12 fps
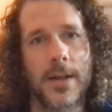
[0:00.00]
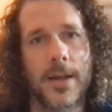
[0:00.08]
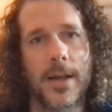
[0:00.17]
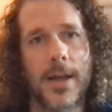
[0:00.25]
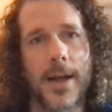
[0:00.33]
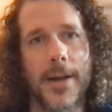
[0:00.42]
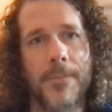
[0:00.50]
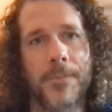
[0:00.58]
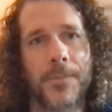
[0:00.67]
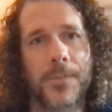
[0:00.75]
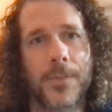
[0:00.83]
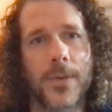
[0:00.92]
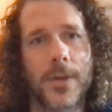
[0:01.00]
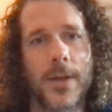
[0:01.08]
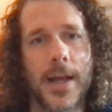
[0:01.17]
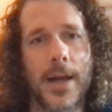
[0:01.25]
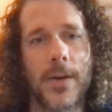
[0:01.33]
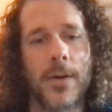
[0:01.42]

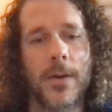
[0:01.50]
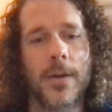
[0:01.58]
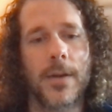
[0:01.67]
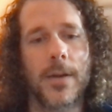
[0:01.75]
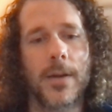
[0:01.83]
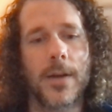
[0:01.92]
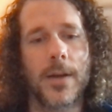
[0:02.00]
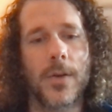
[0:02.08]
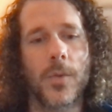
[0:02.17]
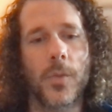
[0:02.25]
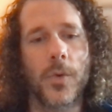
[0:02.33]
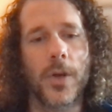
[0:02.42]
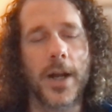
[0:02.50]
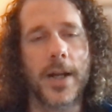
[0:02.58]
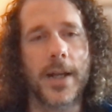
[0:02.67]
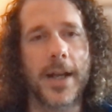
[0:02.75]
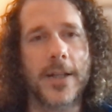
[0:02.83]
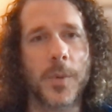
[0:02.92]
Now, you're not
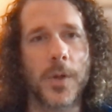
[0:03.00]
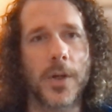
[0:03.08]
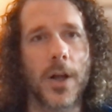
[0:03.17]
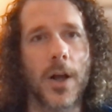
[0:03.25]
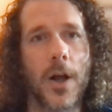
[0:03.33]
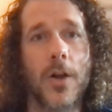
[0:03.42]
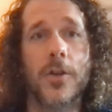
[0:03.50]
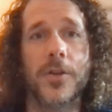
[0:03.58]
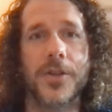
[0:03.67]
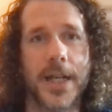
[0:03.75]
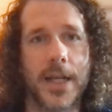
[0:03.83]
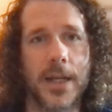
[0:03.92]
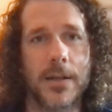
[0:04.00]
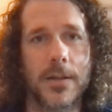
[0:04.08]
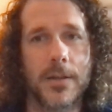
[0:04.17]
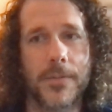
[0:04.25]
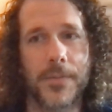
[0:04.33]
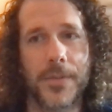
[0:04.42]
going to export all data.
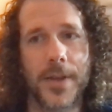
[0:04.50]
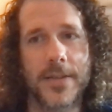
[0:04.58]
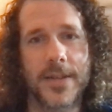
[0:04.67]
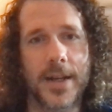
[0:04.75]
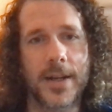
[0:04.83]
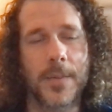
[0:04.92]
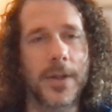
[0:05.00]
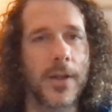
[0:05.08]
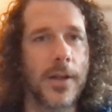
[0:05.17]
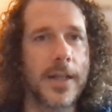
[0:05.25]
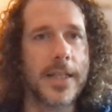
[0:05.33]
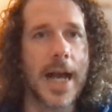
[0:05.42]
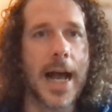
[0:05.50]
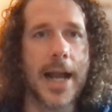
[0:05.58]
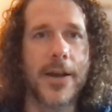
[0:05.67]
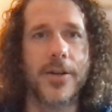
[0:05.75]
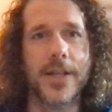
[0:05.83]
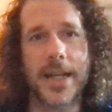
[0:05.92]
It's not going to be the
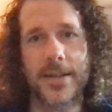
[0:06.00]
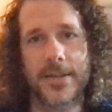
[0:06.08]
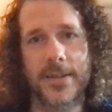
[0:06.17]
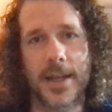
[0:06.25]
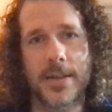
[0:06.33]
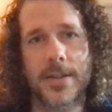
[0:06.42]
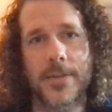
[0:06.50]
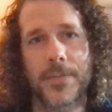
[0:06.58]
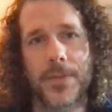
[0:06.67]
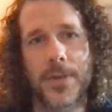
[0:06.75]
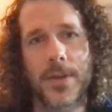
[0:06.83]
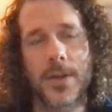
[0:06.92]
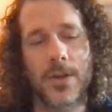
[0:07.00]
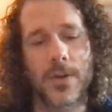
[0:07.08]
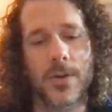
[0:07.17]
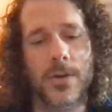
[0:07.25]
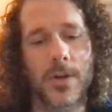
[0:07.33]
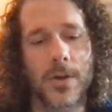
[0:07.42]
entire data set.
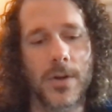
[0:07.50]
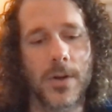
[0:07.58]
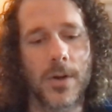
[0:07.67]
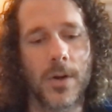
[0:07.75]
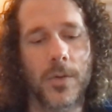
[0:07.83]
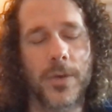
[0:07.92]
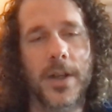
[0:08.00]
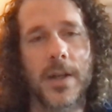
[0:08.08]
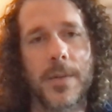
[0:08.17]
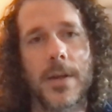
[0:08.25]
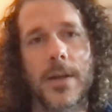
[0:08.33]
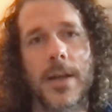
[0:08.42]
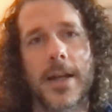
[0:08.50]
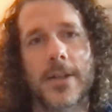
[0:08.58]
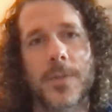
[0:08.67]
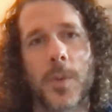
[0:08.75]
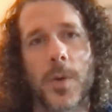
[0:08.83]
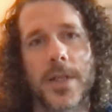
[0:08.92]
You're only going to be
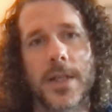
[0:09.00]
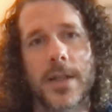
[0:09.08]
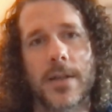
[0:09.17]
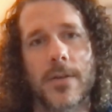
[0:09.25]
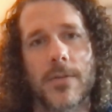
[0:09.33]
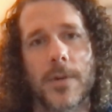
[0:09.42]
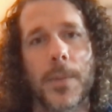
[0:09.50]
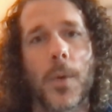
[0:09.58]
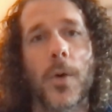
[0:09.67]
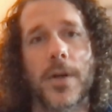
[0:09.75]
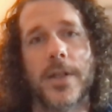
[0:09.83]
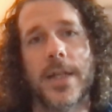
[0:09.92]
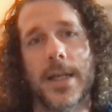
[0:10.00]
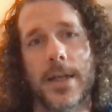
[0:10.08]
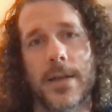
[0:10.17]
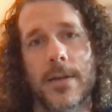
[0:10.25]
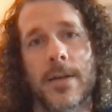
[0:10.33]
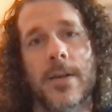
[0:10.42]
exporting report
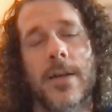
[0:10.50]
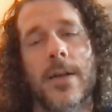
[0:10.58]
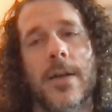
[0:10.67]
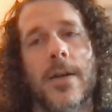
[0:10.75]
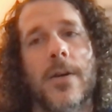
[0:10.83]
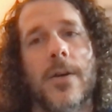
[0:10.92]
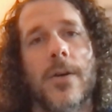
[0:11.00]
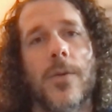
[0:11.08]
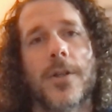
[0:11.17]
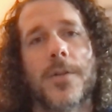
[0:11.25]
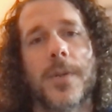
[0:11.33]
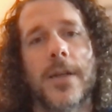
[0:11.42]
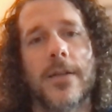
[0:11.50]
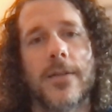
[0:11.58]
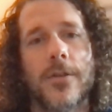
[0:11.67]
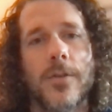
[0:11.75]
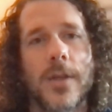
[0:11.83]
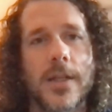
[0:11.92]
data, which
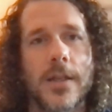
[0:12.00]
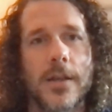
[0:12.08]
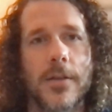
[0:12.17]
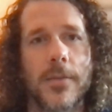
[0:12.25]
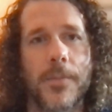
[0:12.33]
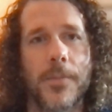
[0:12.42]
means you need to,